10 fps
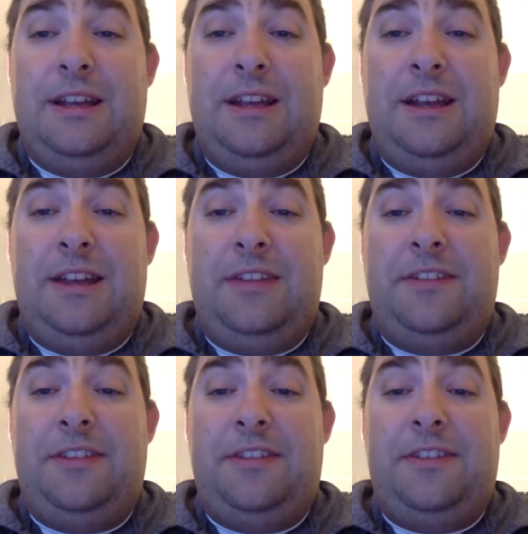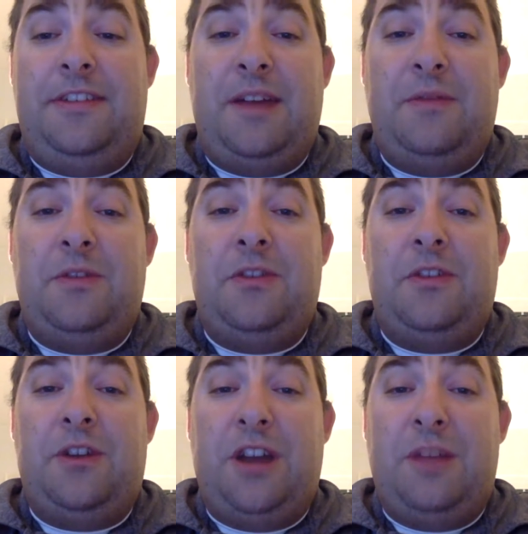It's time to
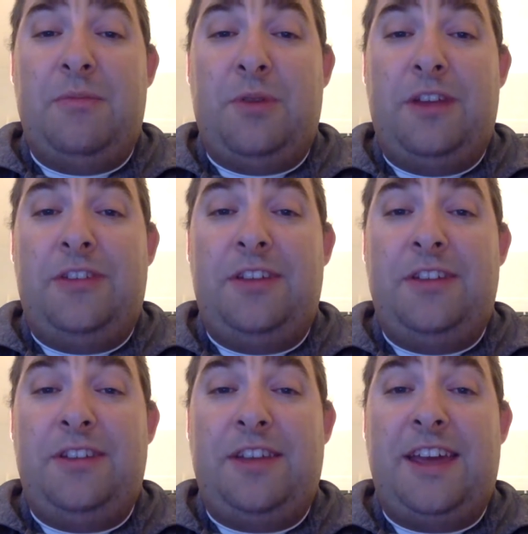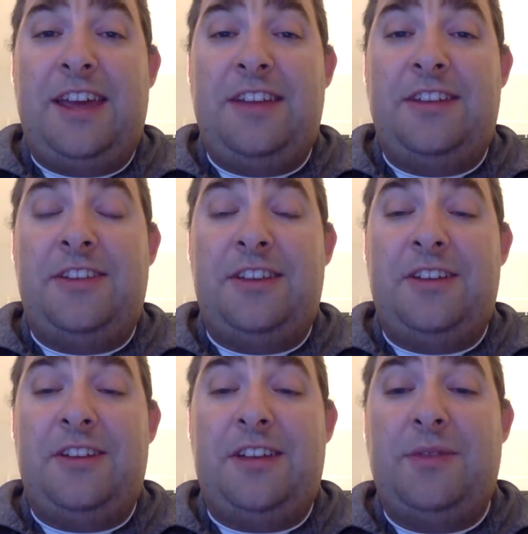start embracing the tank this year.
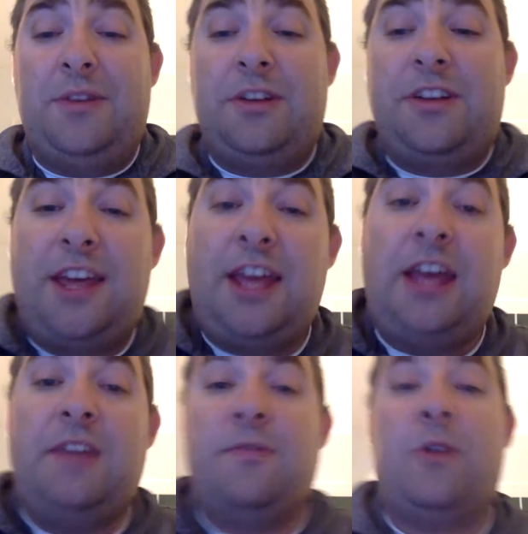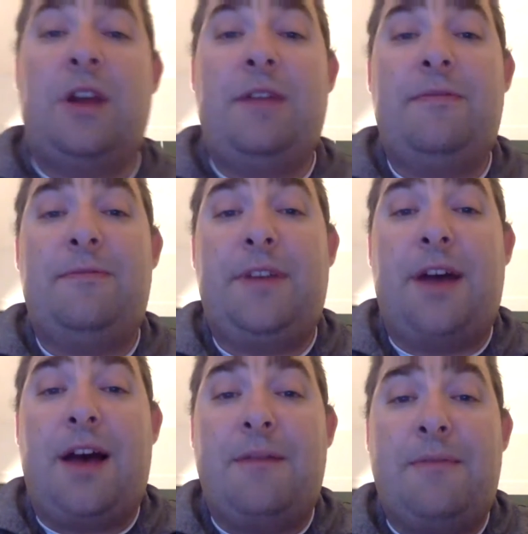Time to tank for a
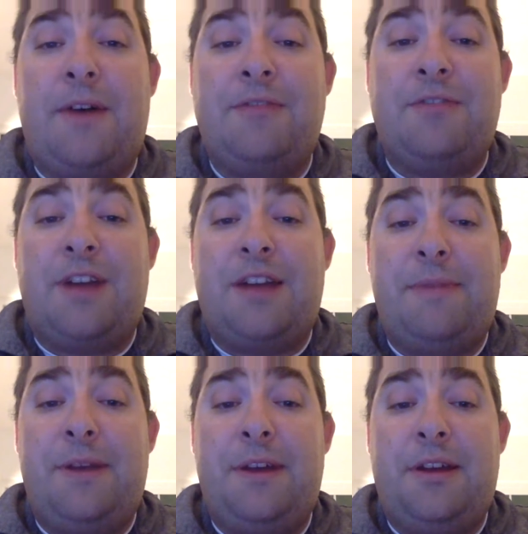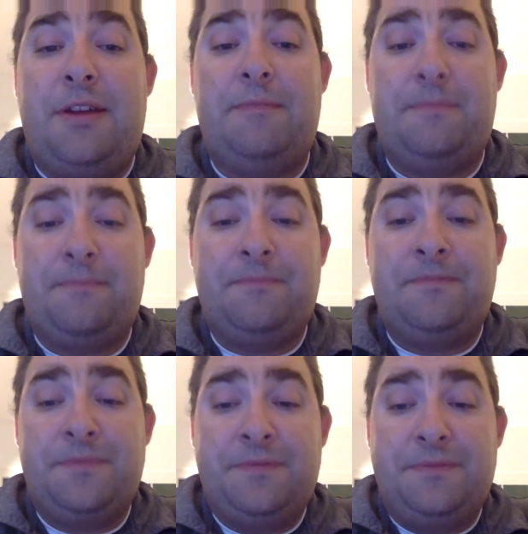top 5 draft pick.
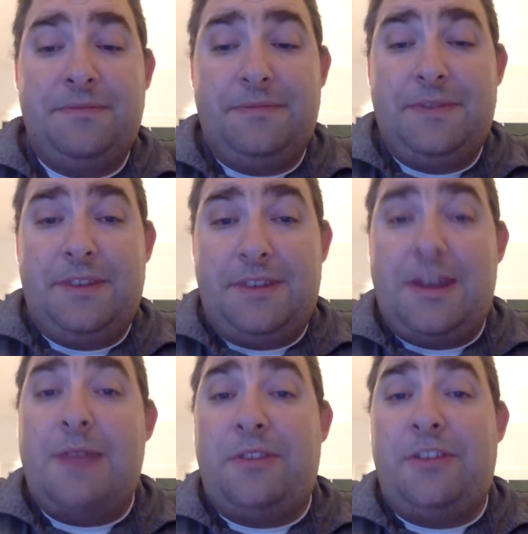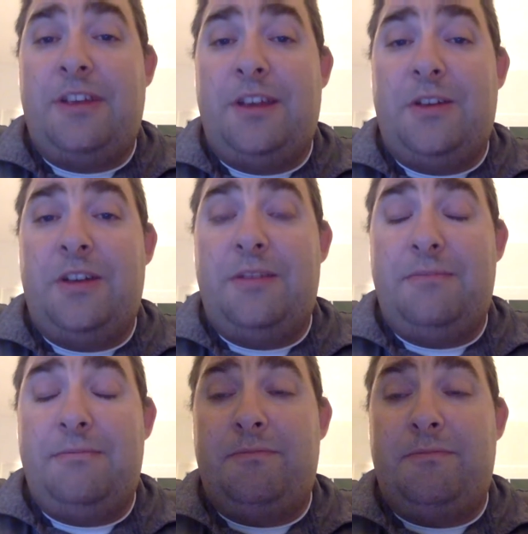Time to secure it
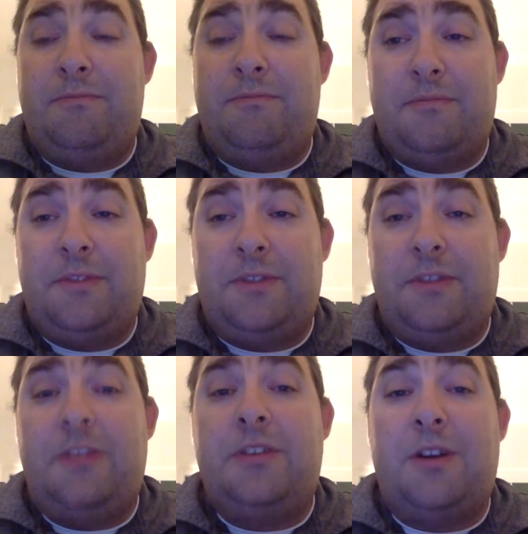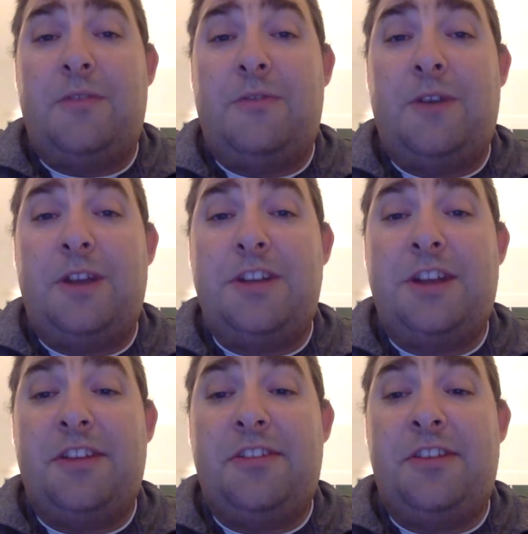and start fresh
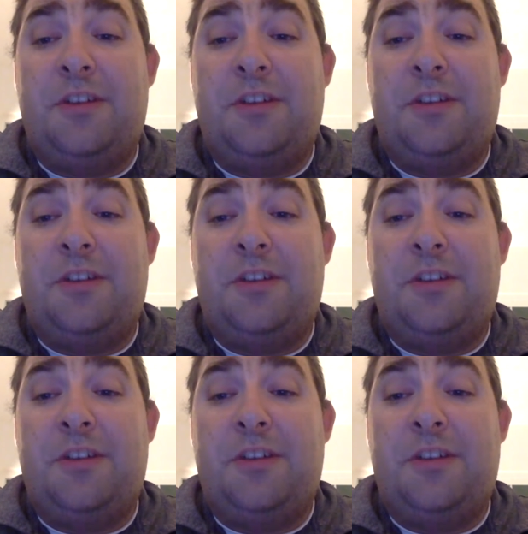next year.